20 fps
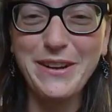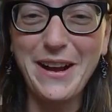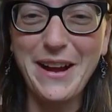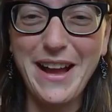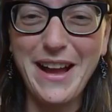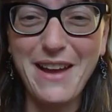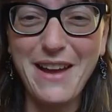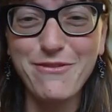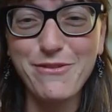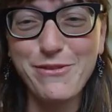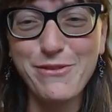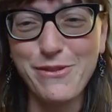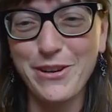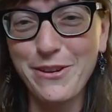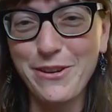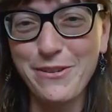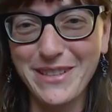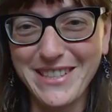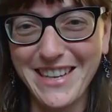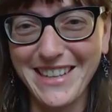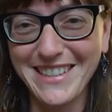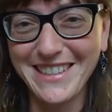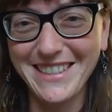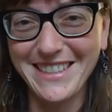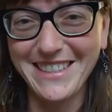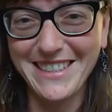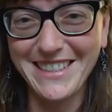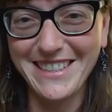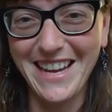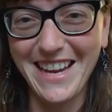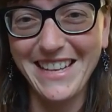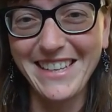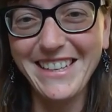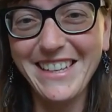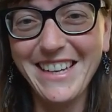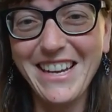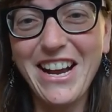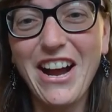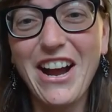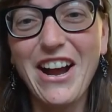everyone who attended today.
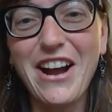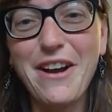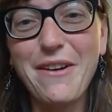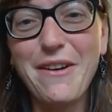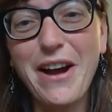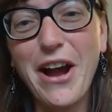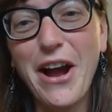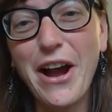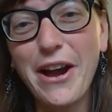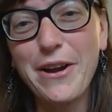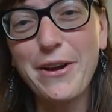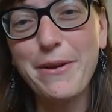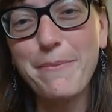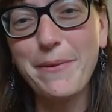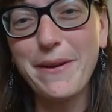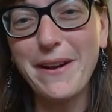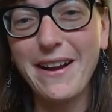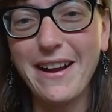I hope